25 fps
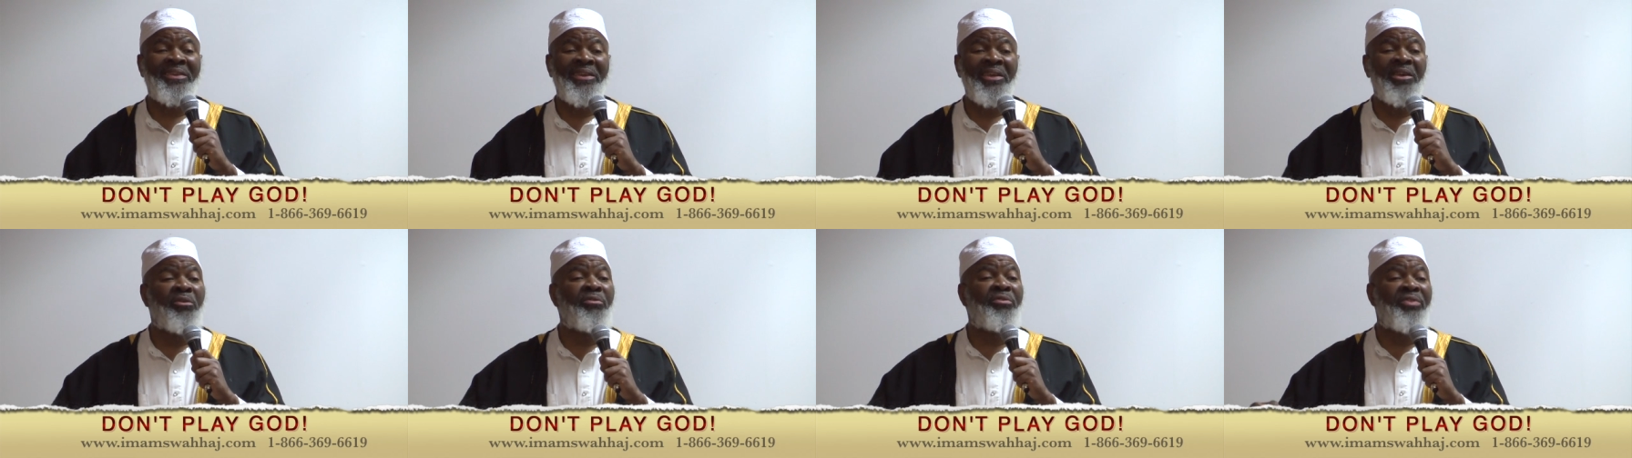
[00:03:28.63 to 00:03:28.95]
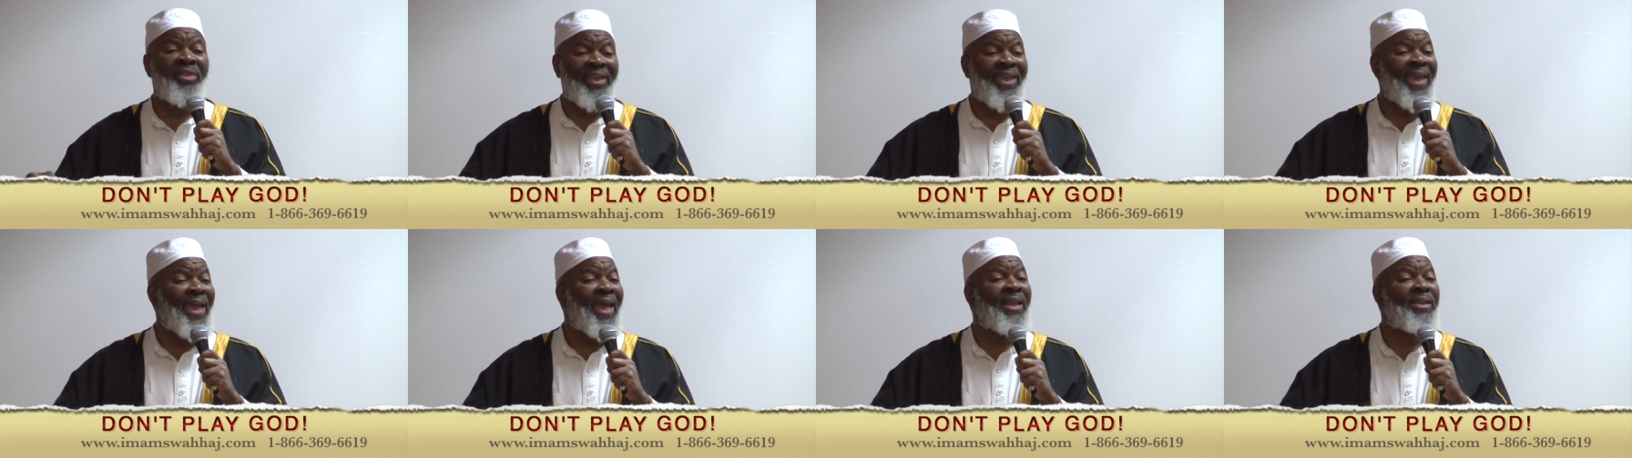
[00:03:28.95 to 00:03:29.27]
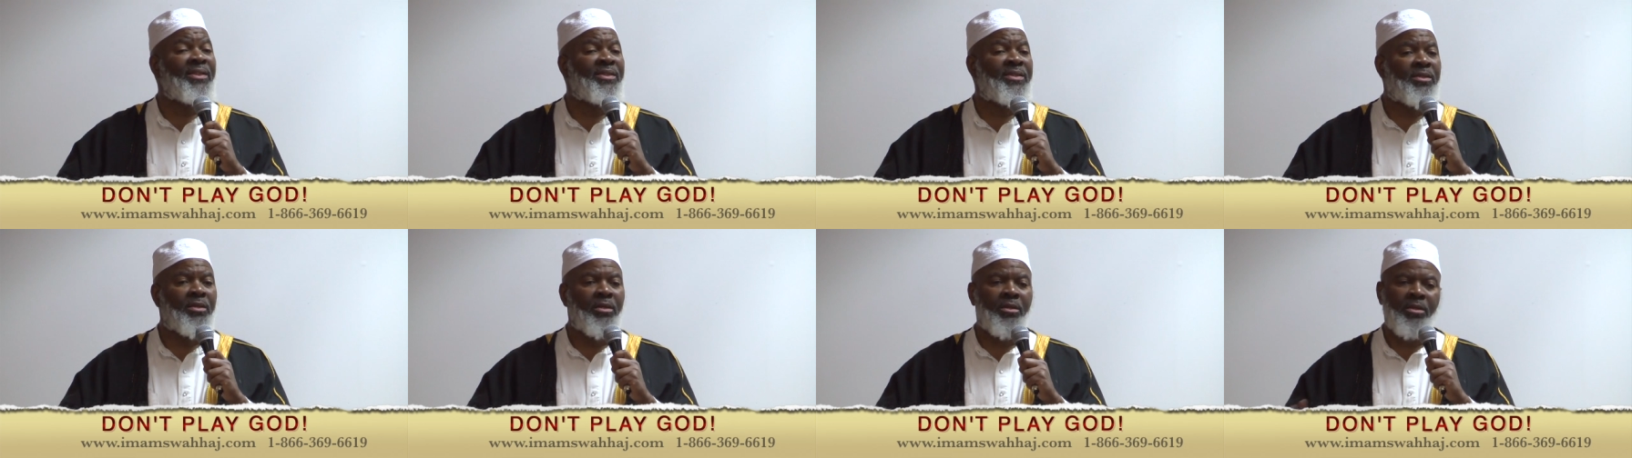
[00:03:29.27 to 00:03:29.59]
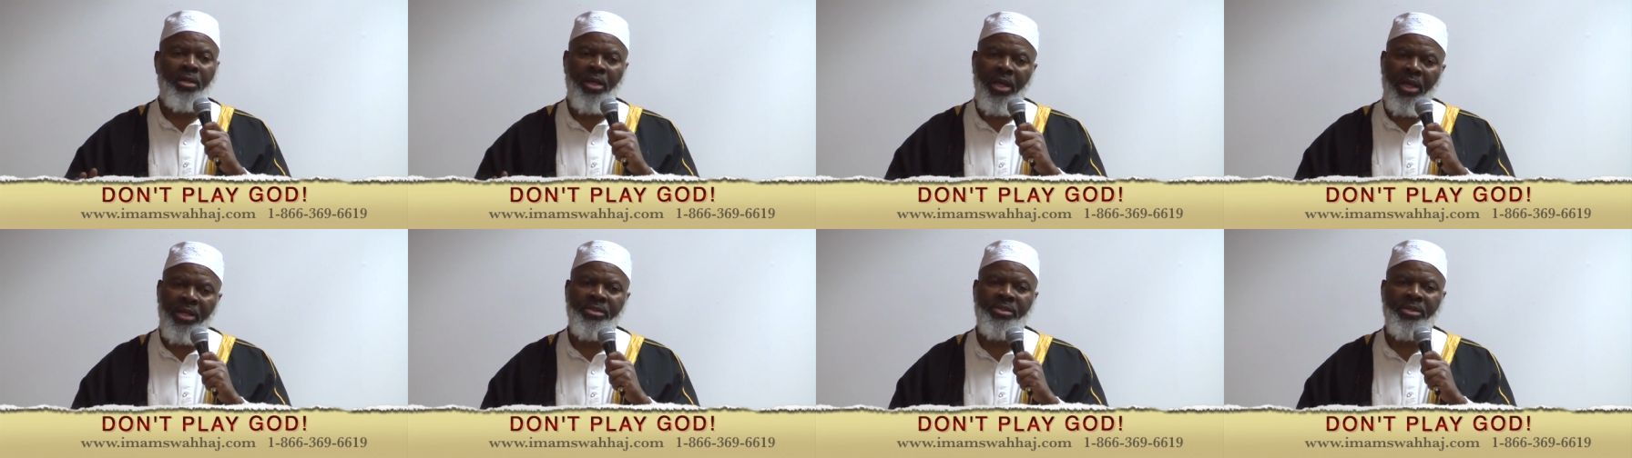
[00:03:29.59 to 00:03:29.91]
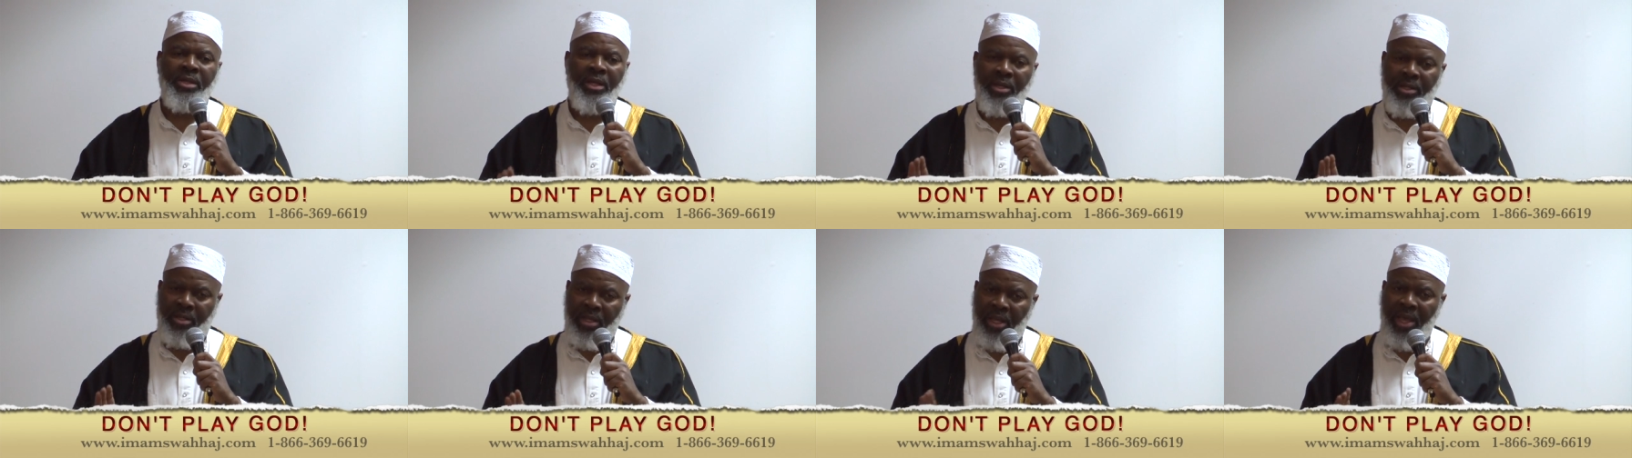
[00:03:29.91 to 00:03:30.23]
kill the cancer.
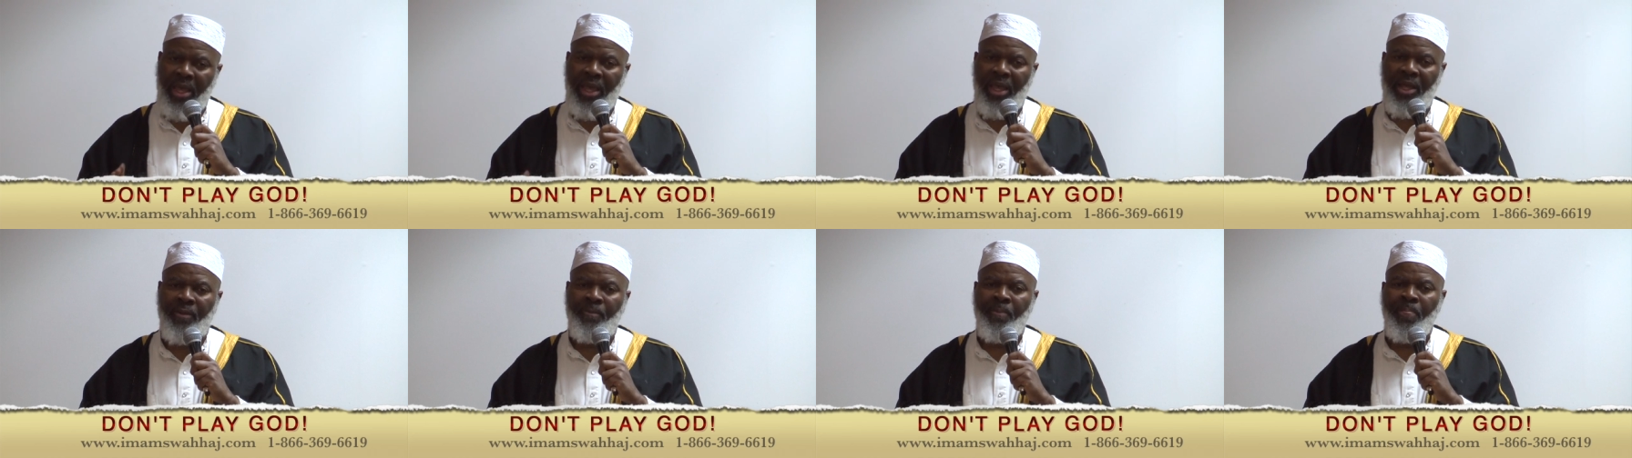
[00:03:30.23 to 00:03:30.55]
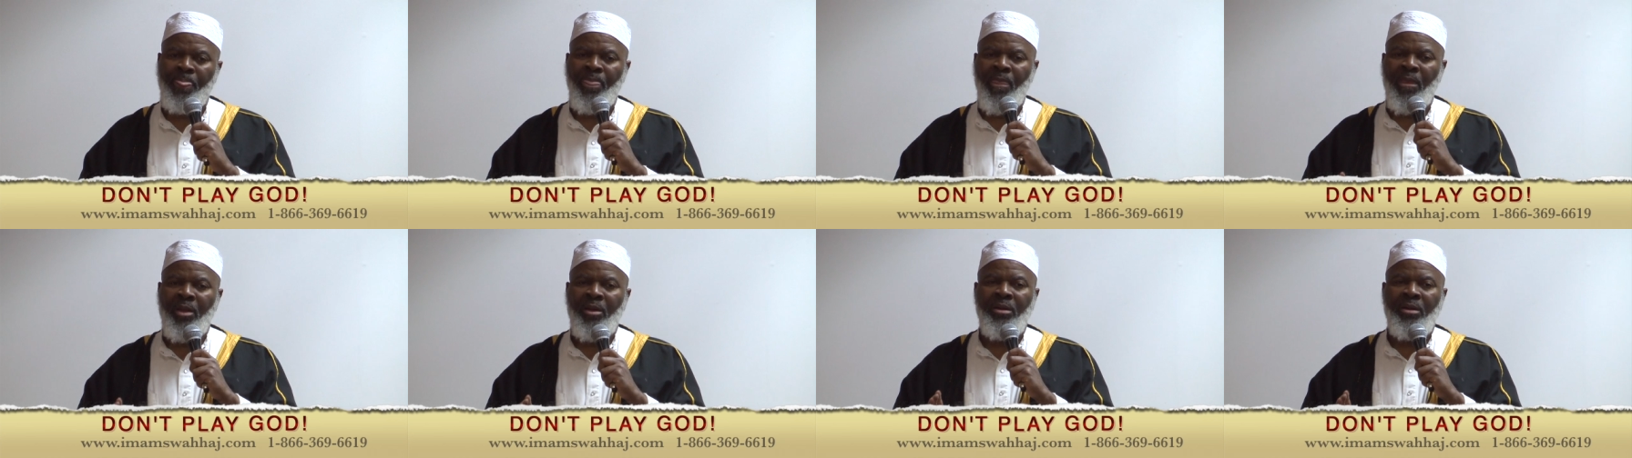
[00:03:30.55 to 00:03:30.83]
Yes, it can.